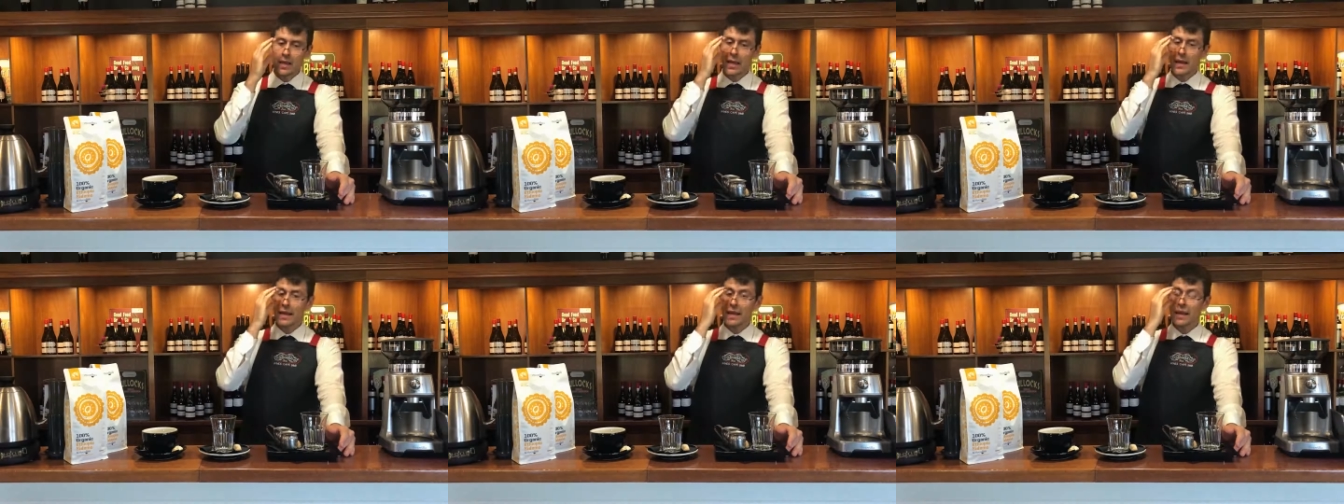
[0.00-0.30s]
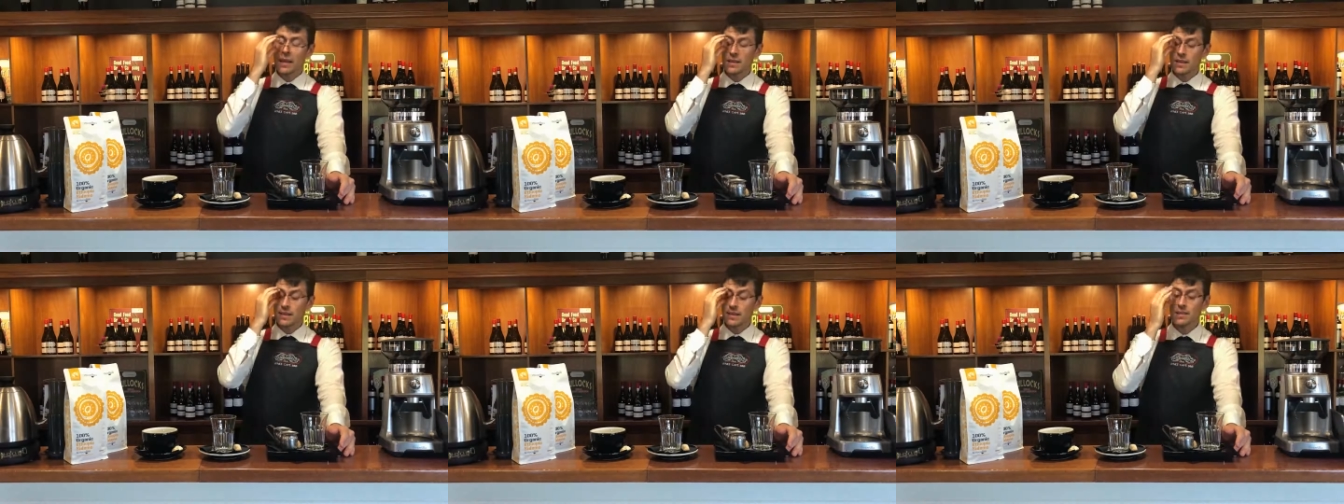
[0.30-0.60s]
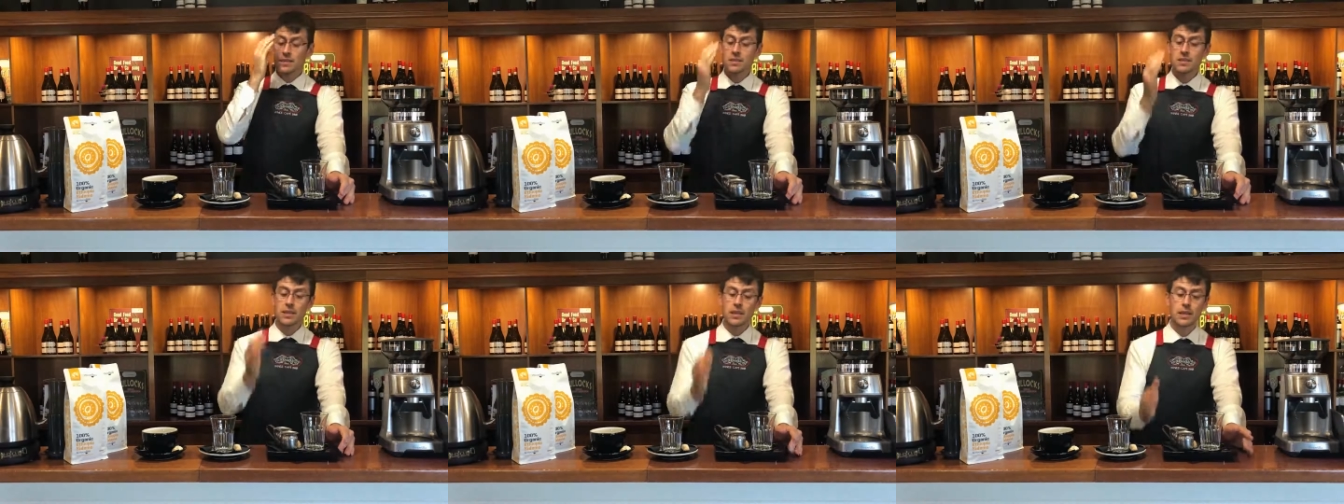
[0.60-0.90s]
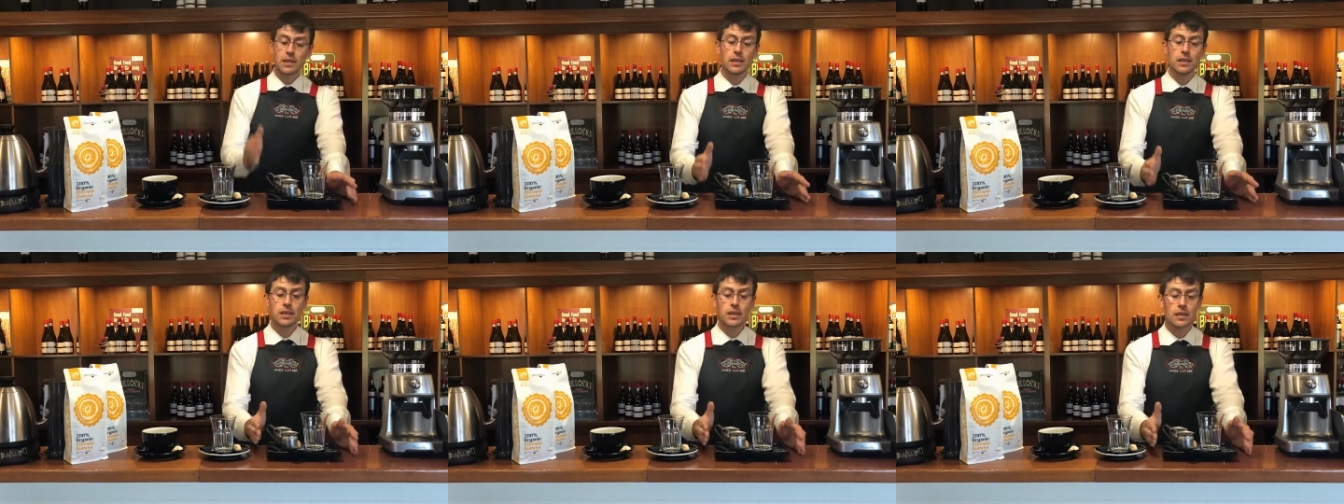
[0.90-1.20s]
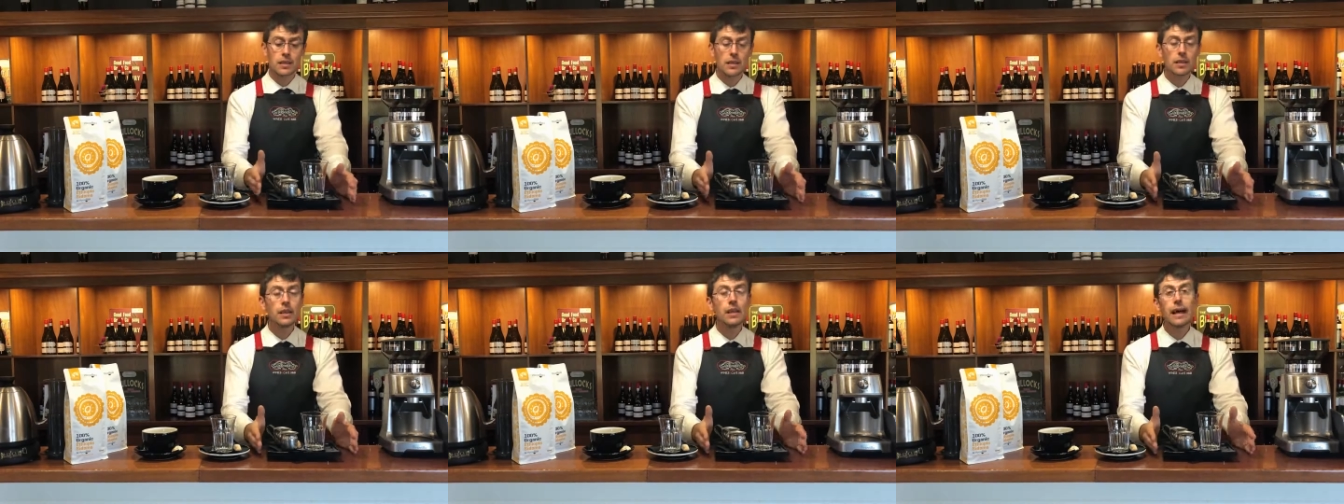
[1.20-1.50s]
and then is the
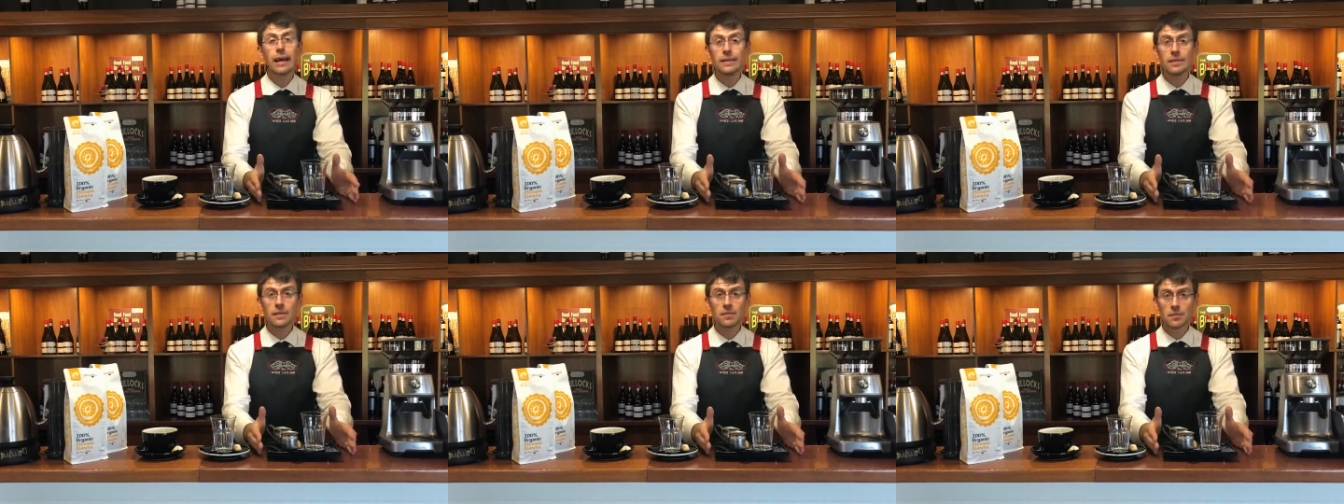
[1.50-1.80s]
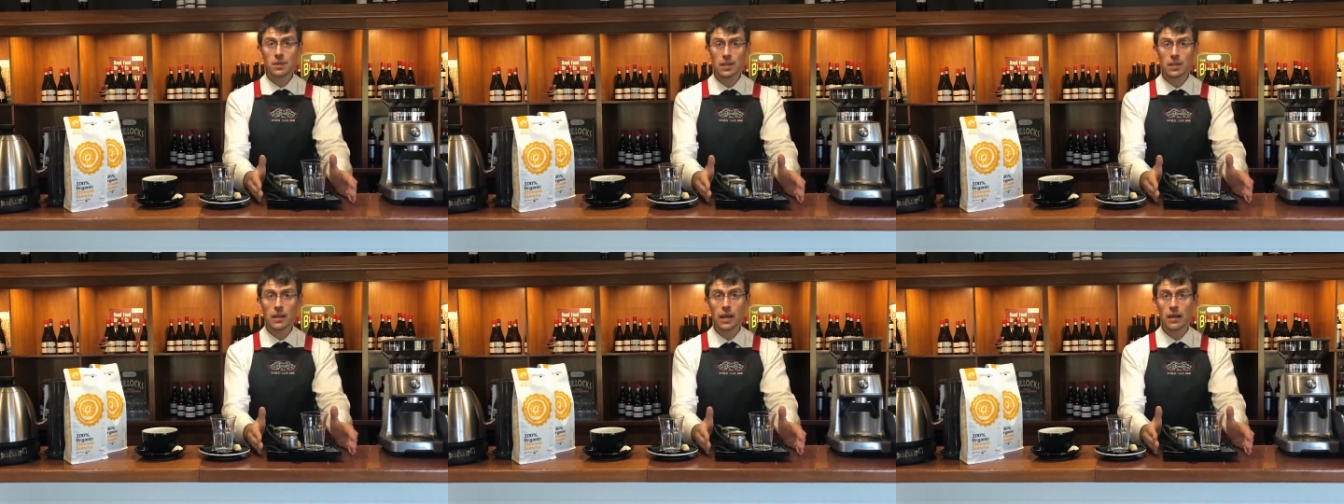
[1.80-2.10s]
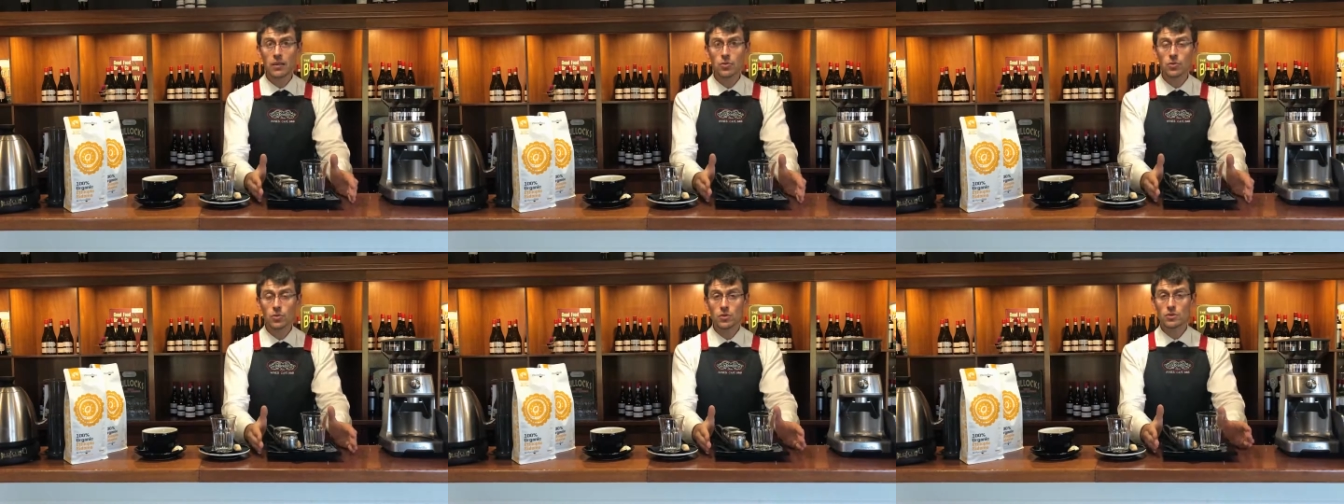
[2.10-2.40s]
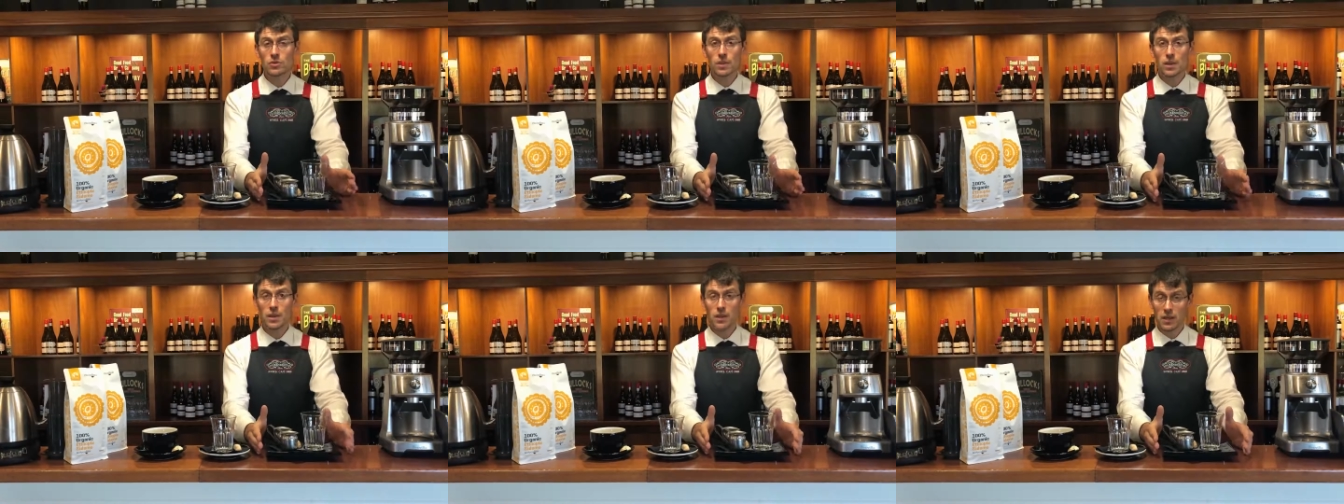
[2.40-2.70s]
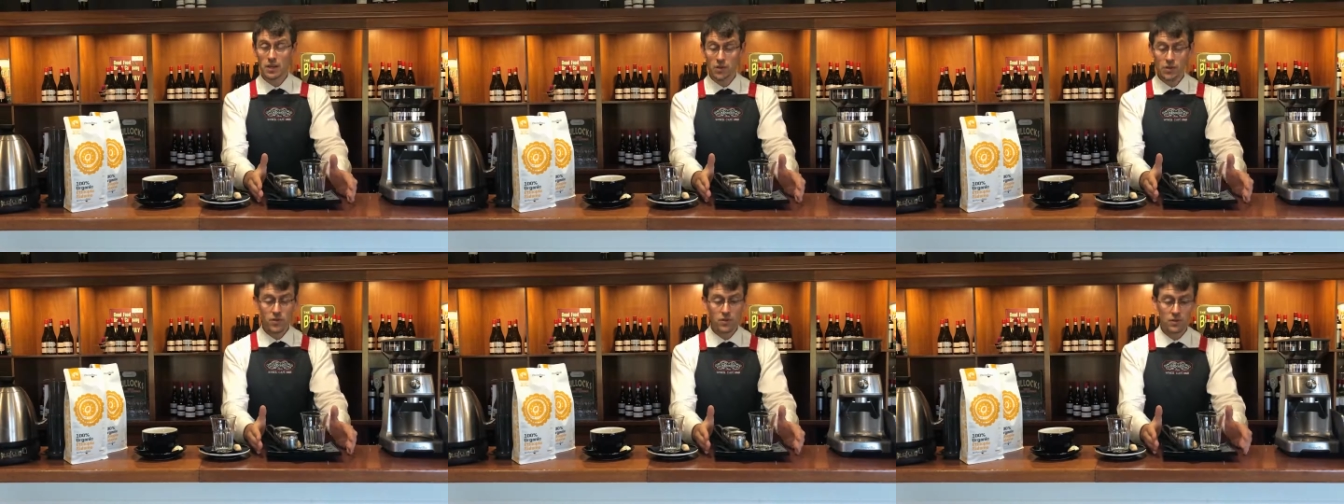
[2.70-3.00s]
latte macchiato
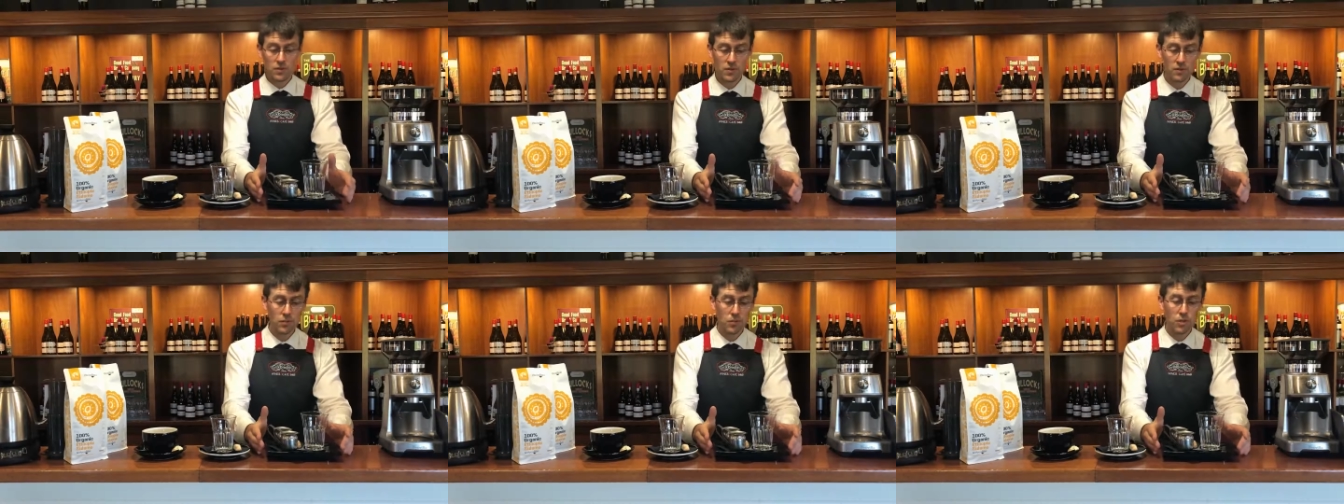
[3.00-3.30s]
international,